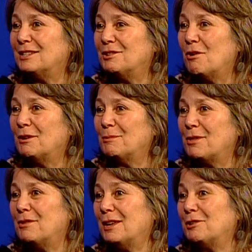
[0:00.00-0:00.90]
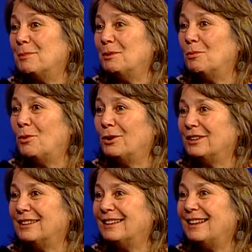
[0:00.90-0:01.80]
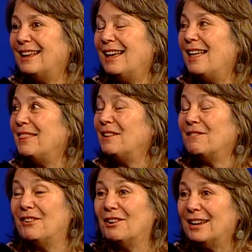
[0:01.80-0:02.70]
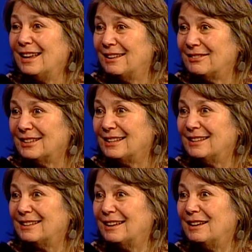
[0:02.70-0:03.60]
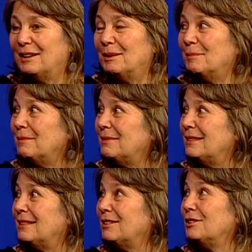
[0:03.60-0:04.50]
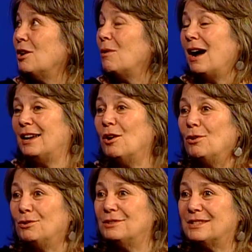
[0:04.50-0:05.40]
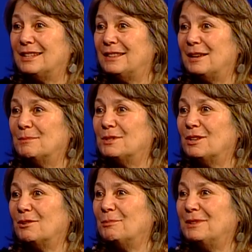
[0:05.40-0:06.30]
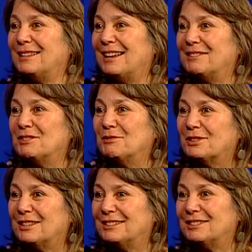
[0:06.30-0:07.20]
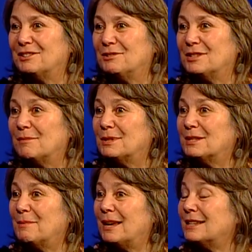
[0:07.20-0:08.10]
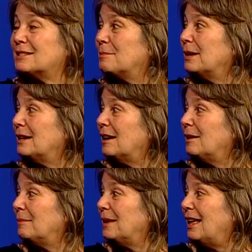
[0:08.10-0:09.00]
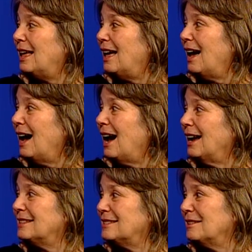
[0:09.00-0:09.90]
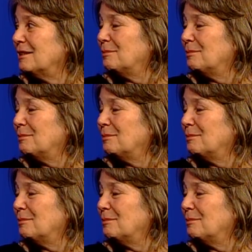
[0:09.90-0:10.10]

in knowing whether they could be worn. They're very heavy. Uh -huh. um, there are no eye holes in them, so it'd be kind of difficult to use them as a mask. But um, I see them